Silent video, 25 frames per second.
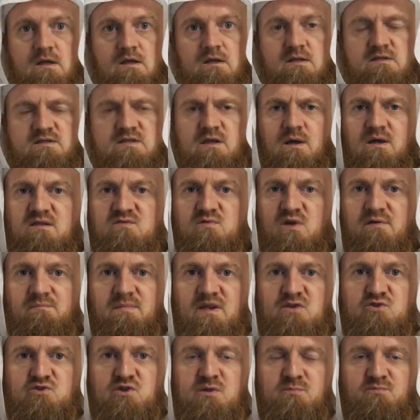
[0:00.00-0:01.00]
So as we
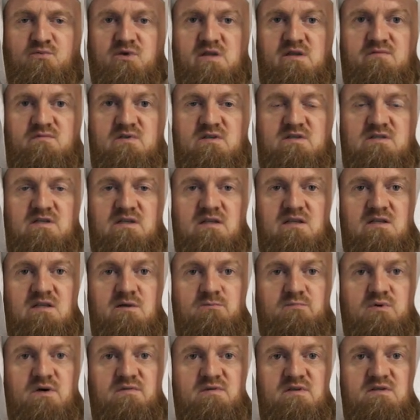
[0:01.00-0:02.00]
mentioned previously, the
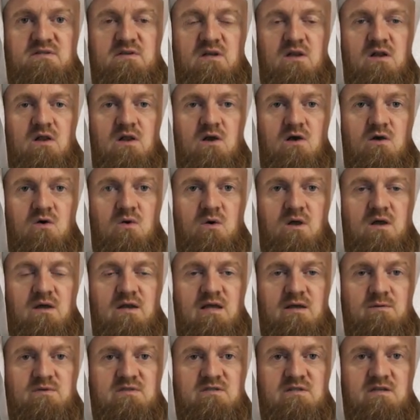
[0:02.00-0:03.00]
Prophet sallallahu
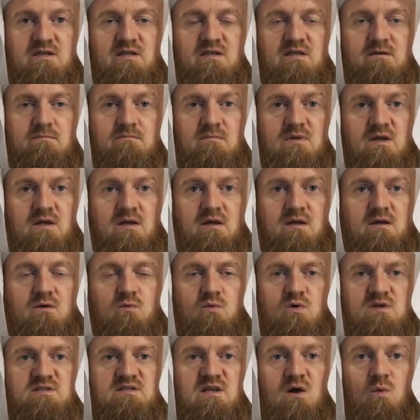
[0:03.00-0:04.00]
alaihi wasallam
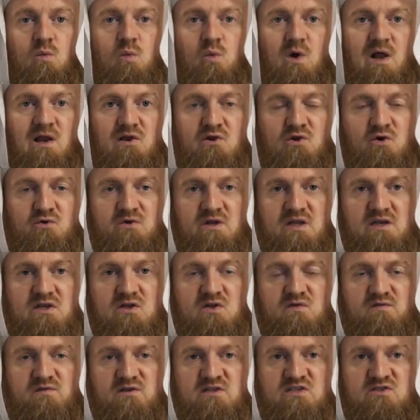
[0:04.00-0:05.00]
was a well-known
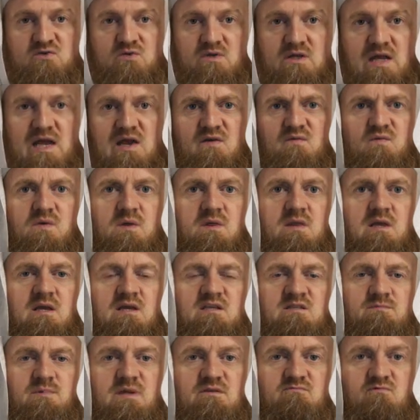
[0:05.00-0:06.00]
individual. Everything
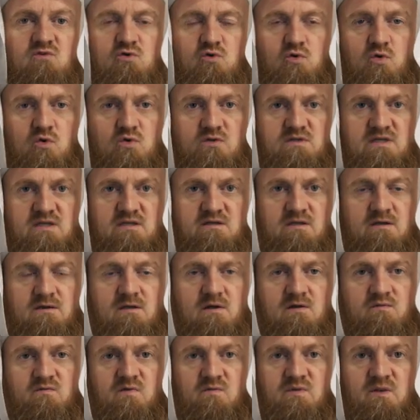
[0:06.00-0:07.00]
has been recorded
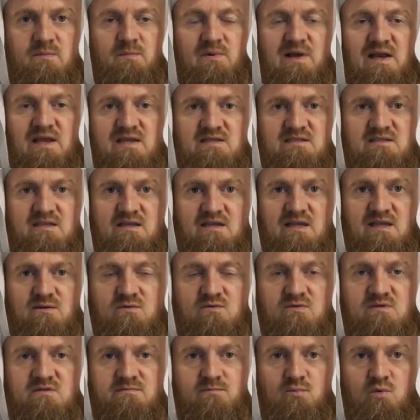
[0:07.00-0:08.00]
from the place that he
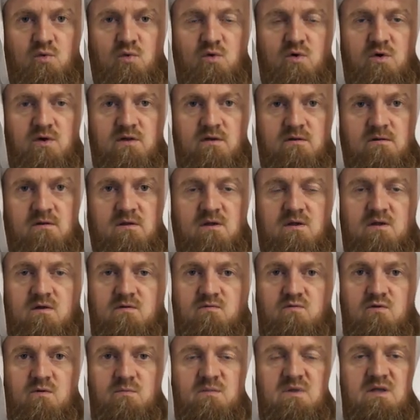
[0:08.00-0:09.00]
was born,
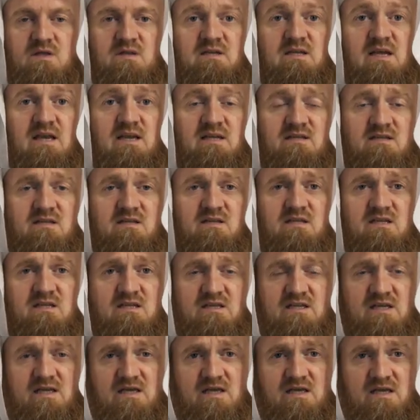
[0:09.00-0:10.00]
from the date and the
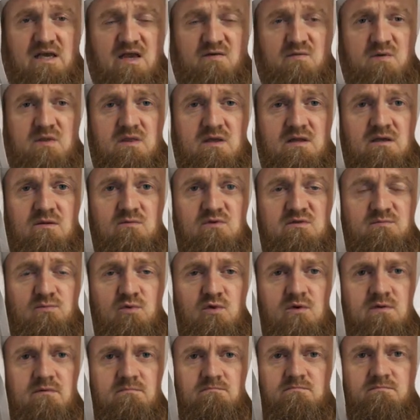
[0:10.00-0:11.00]
year, everything that was
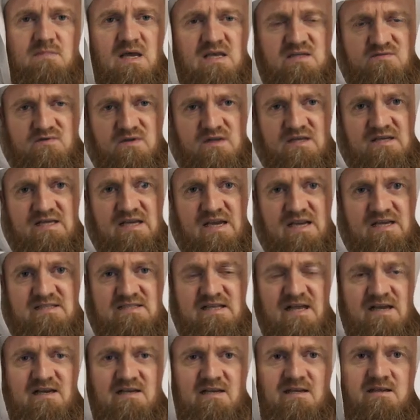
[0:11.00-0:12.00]
born. As for the day
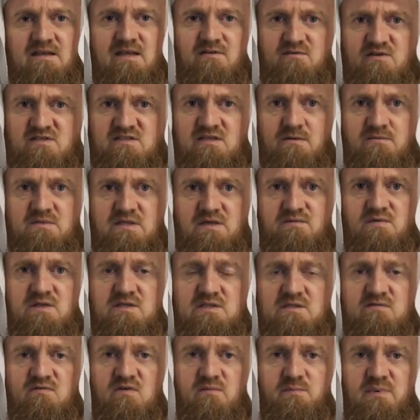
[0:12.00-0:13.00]
exactly, there is some
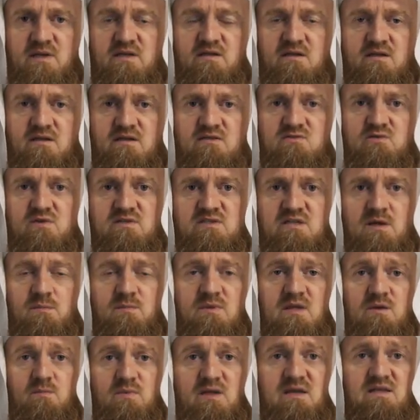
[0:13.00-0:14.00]
difference of opinion. It's not
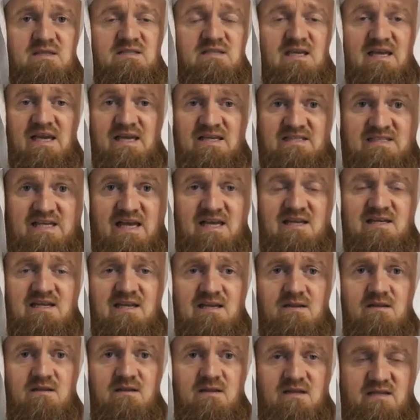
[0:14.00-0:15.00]
something we can say
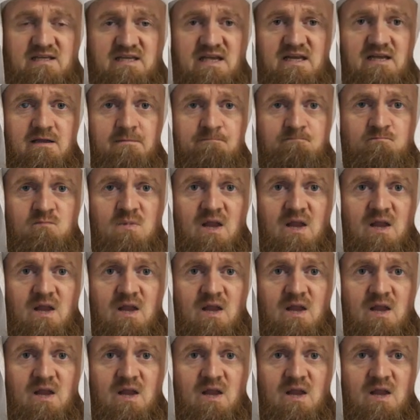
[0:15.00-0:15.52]
exactly the day.